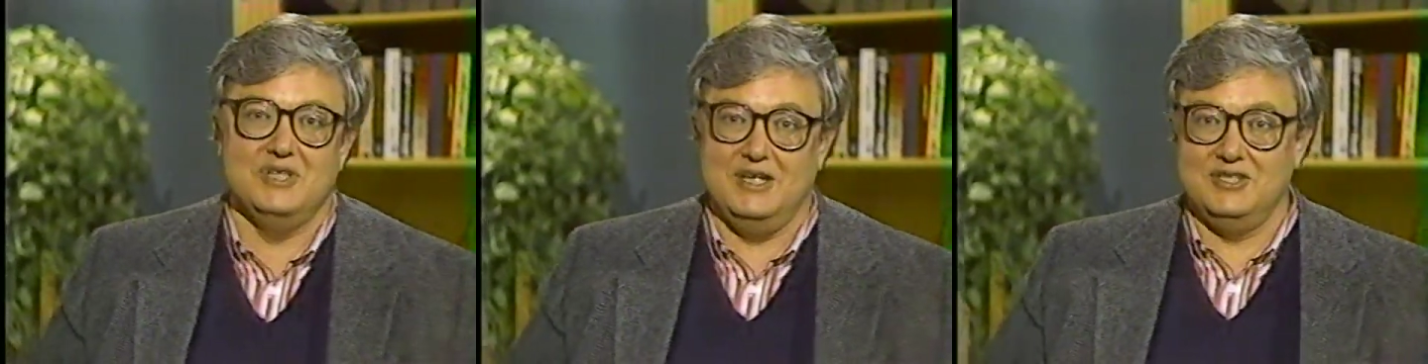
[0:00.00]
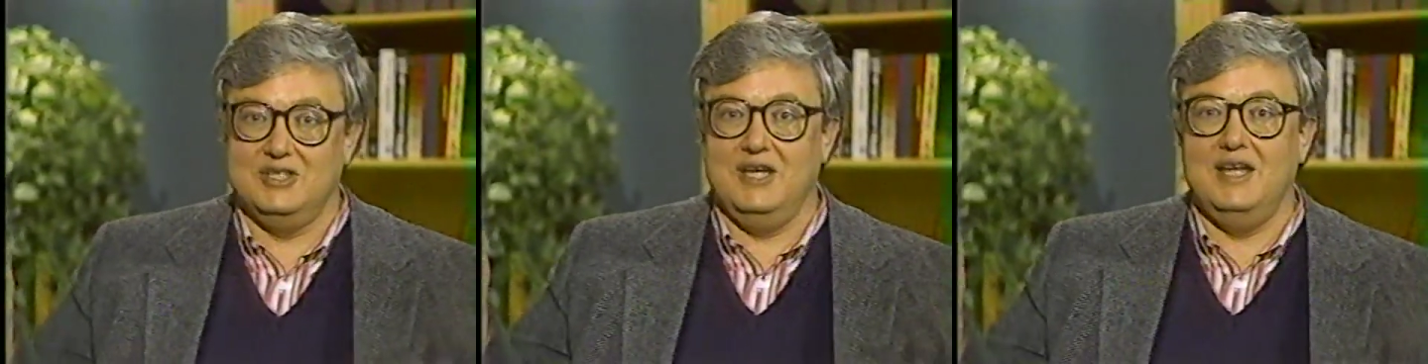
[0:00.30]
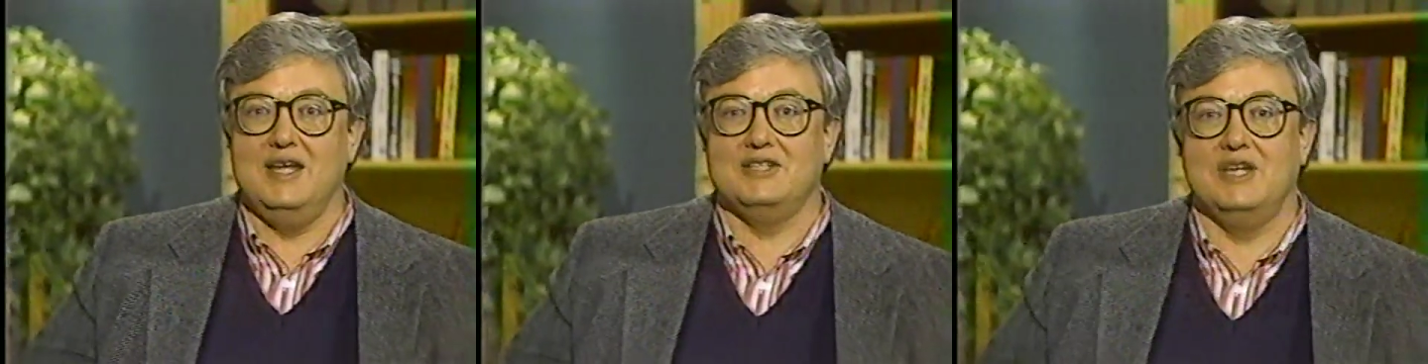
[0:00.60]
they
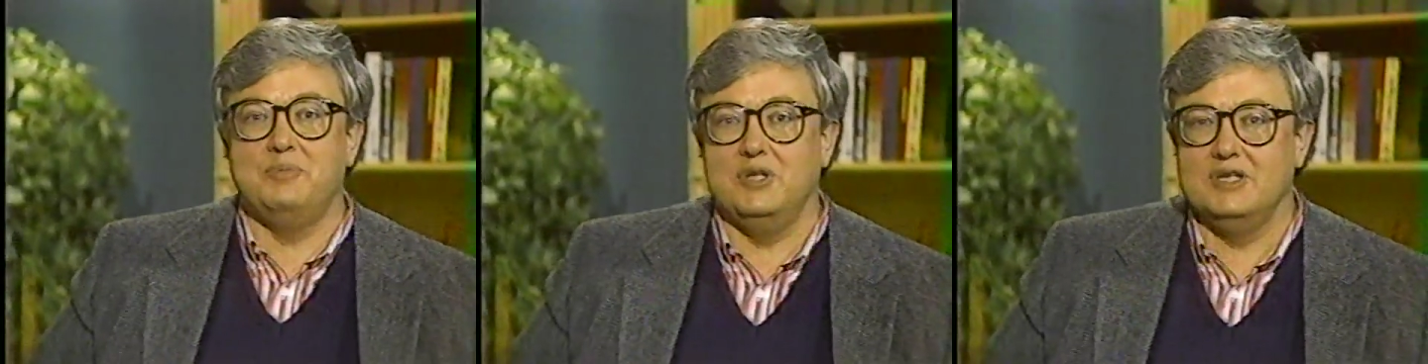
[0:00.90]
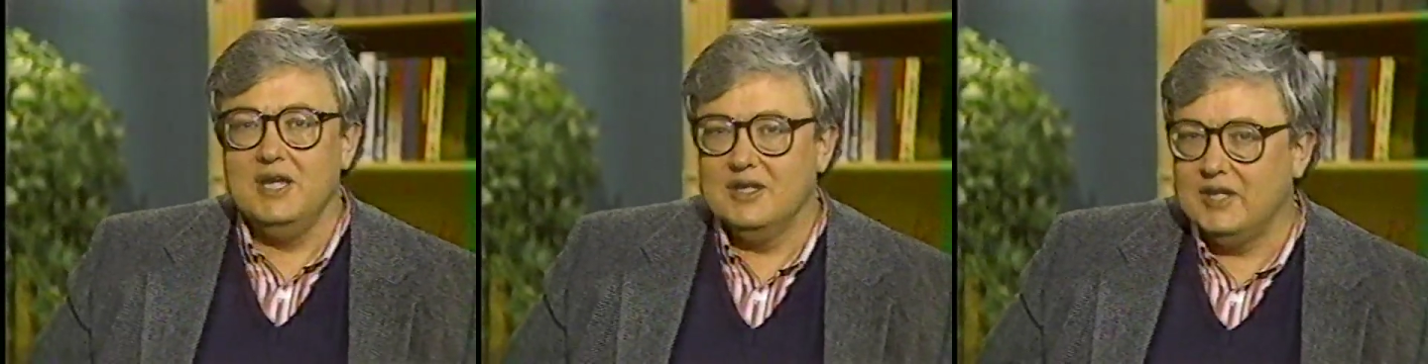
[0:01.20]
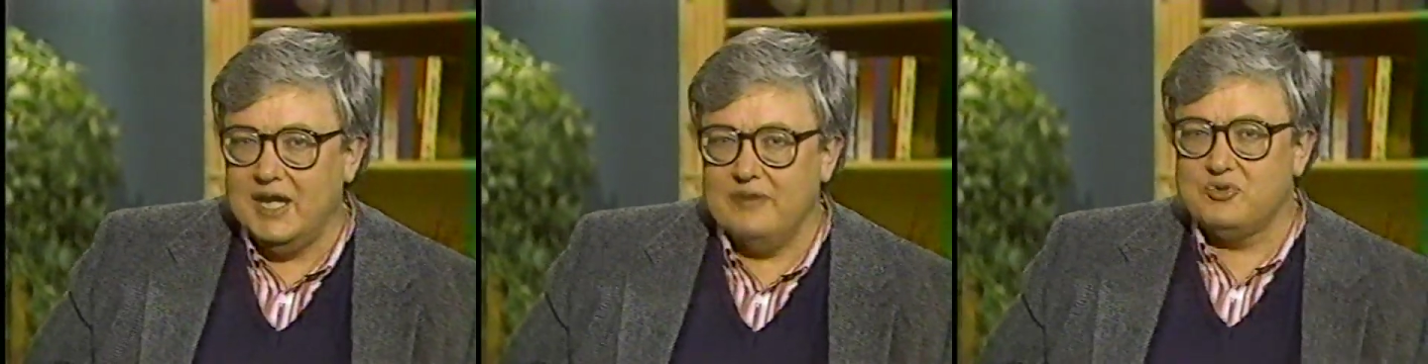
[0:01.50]
say, except that
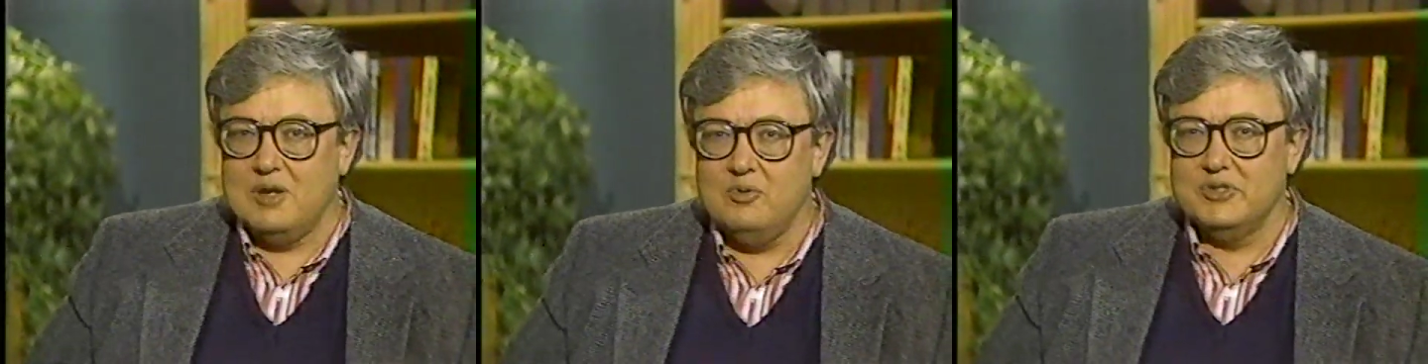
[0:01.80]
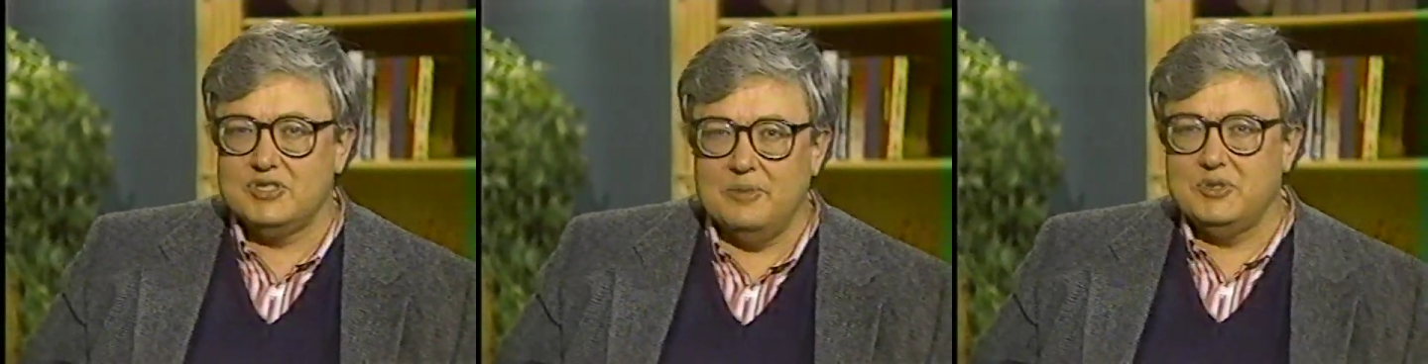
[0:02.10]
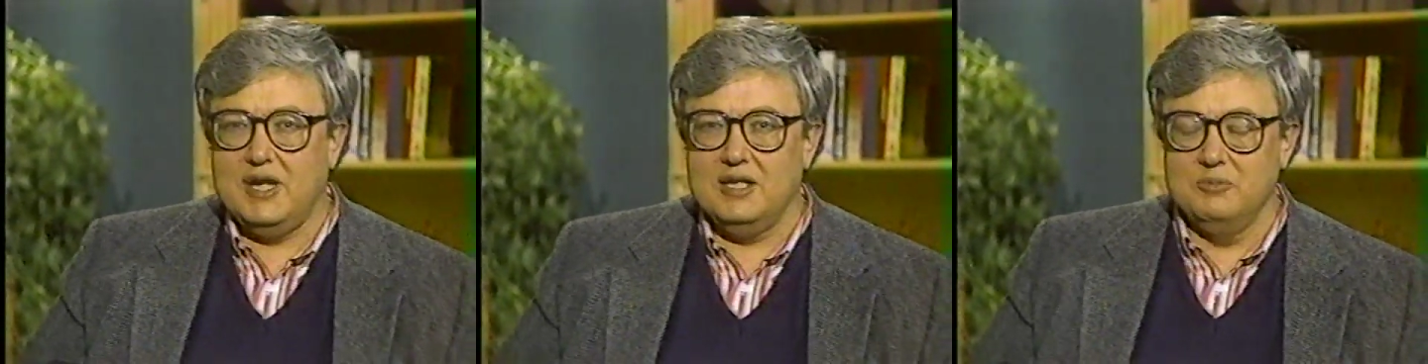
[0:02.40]
they have trouble with
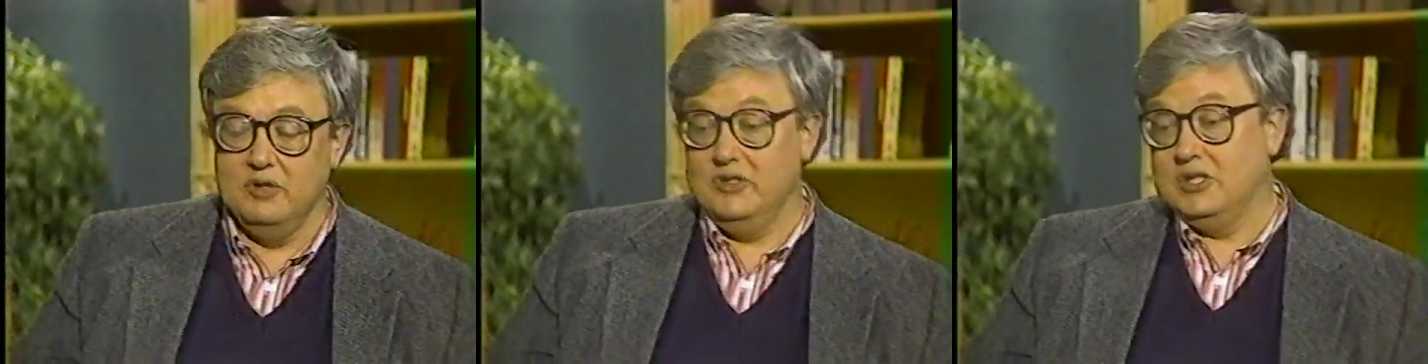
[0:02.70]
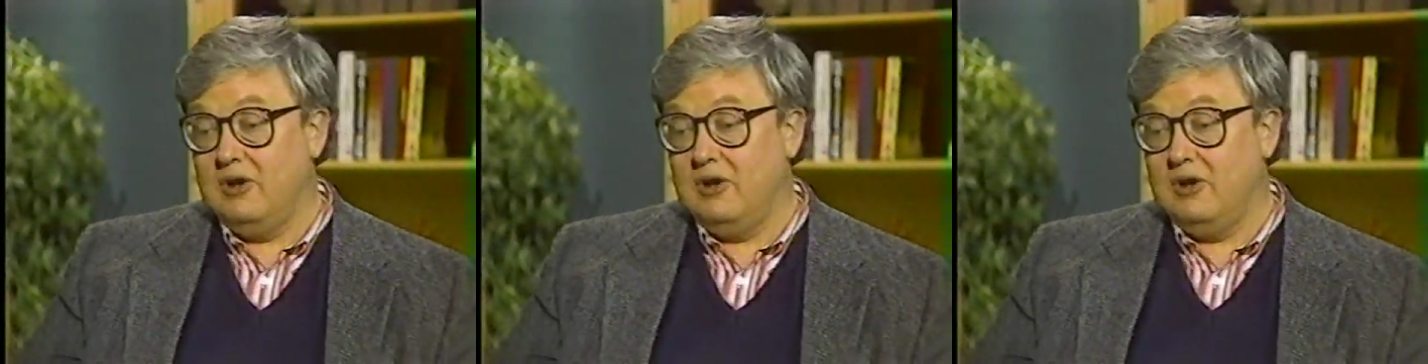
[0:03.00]
subtitled movies.